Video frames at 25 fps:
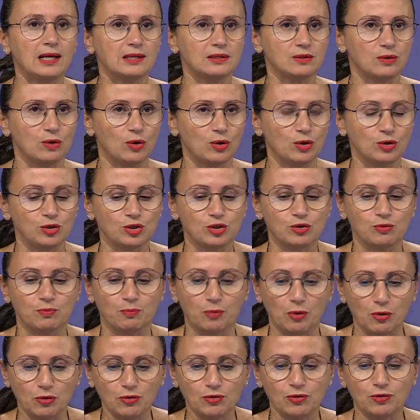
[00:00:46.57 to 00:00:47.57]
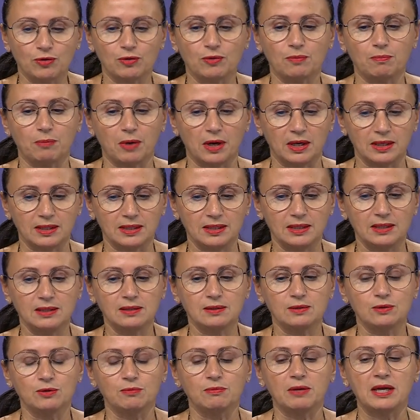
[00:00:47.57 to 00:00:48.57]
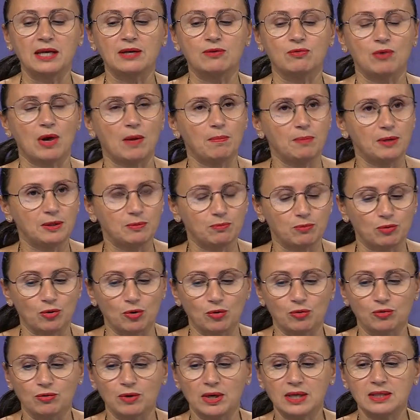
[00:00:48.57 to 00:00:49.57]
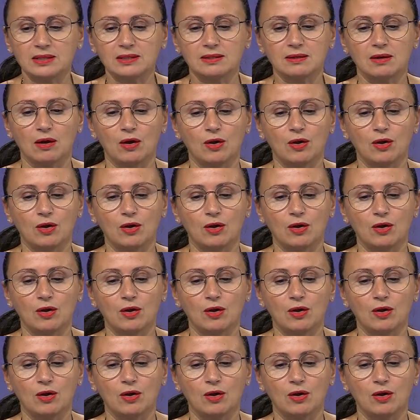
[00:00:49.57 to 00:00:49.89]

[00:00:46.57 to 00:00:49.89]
has urged both parties to make rapid progress